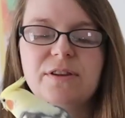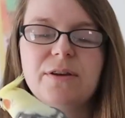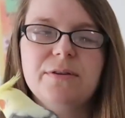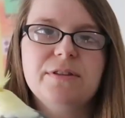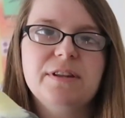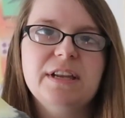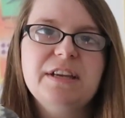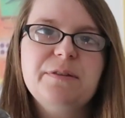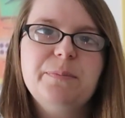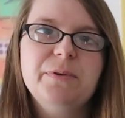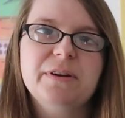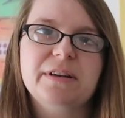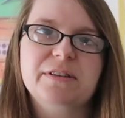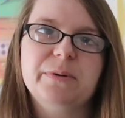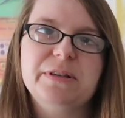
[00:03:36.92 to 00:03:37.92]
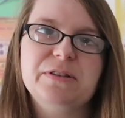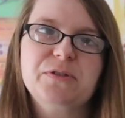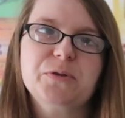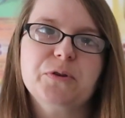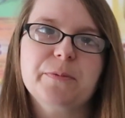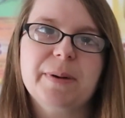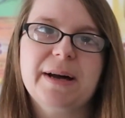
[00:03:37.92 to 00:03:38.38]
the next product I wanted to
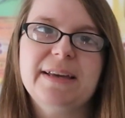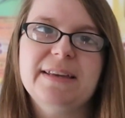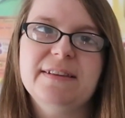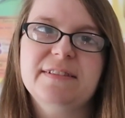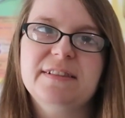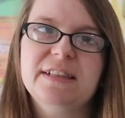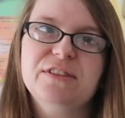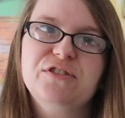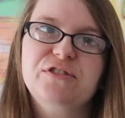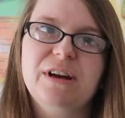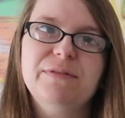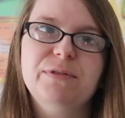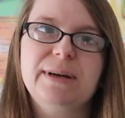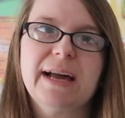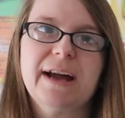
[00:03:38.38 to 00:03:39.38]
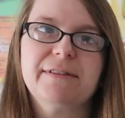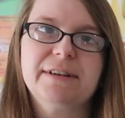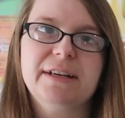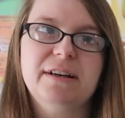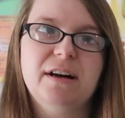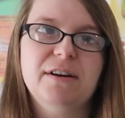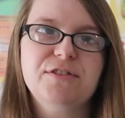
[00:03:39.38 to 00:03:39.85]
talk about is this travel
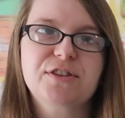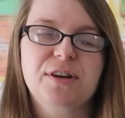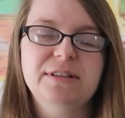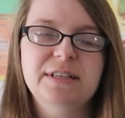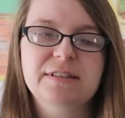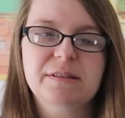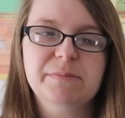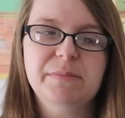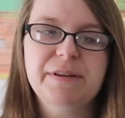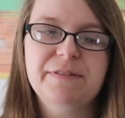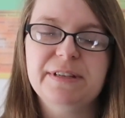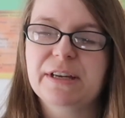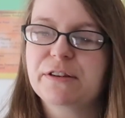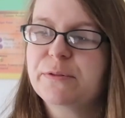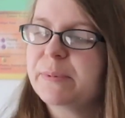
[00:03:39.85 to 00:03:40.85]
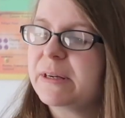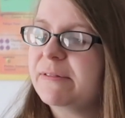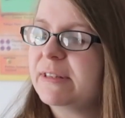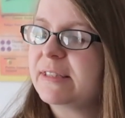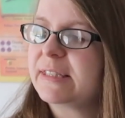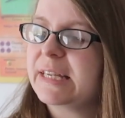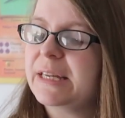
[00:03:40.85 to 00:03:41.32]
carrier. I've shown it in some of my videos
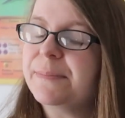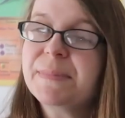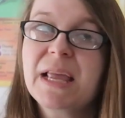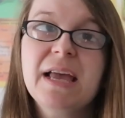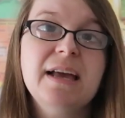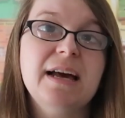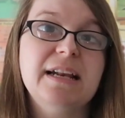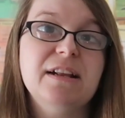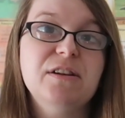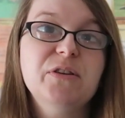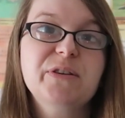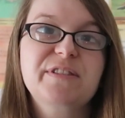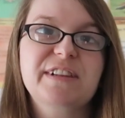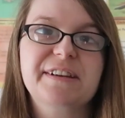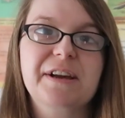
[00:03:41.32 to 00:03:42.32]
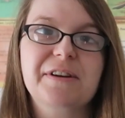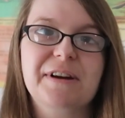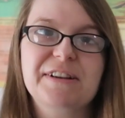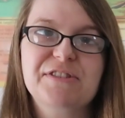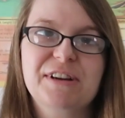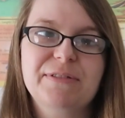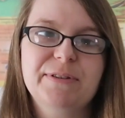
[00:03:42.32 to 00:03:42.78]
previously, and it looks like a
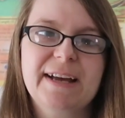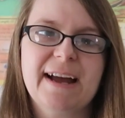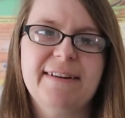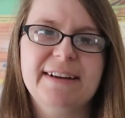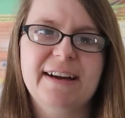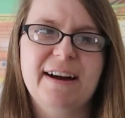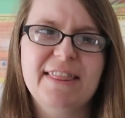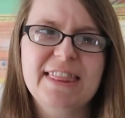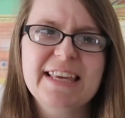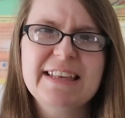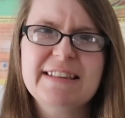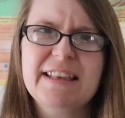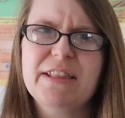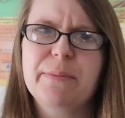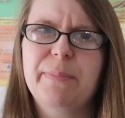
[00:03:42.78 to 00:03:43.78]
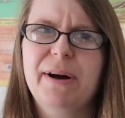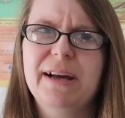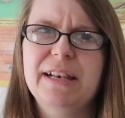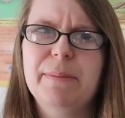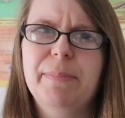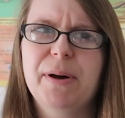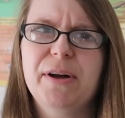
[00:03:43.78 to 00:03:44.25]
great travel carrier. I think it's either by
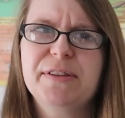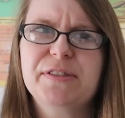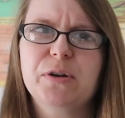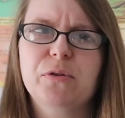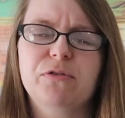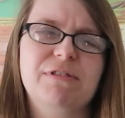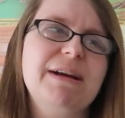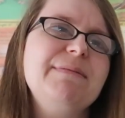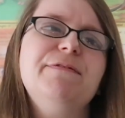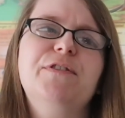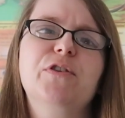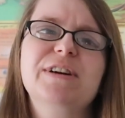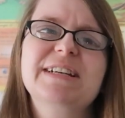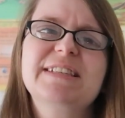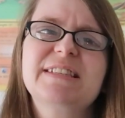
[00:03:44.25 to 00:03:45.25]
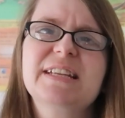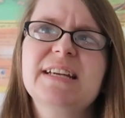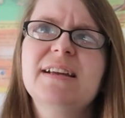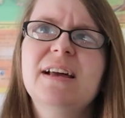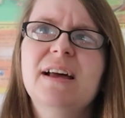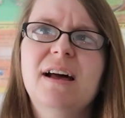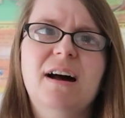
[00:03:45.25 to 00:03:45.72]
Liberta or Rainforest.
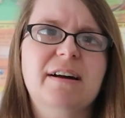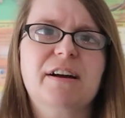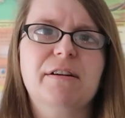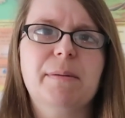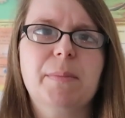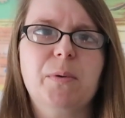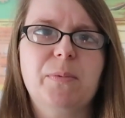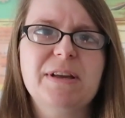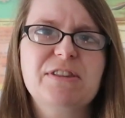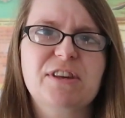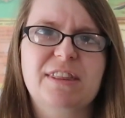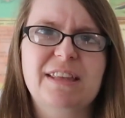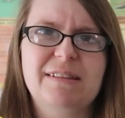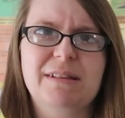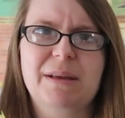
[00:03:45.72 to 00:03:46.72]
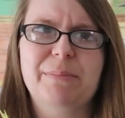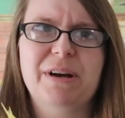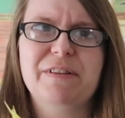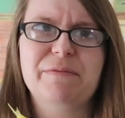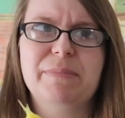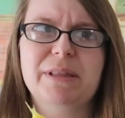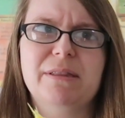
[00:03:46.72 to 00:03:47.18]
I can't remember which. I think they
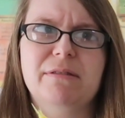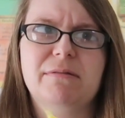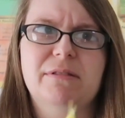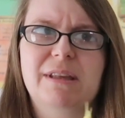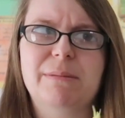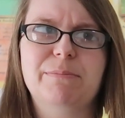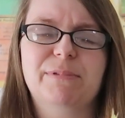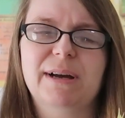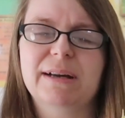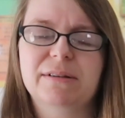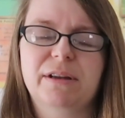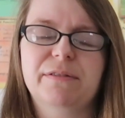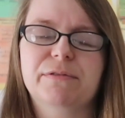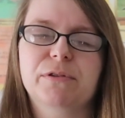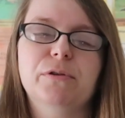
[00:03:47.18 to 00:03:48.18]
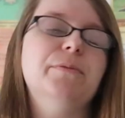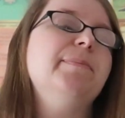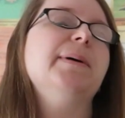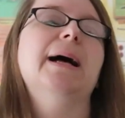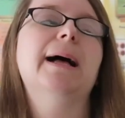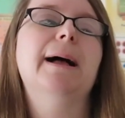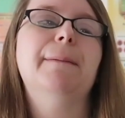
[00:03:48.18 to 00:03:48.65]
might even be the same brand overall,
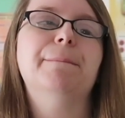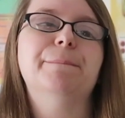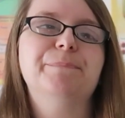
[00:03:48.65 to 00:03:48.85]
but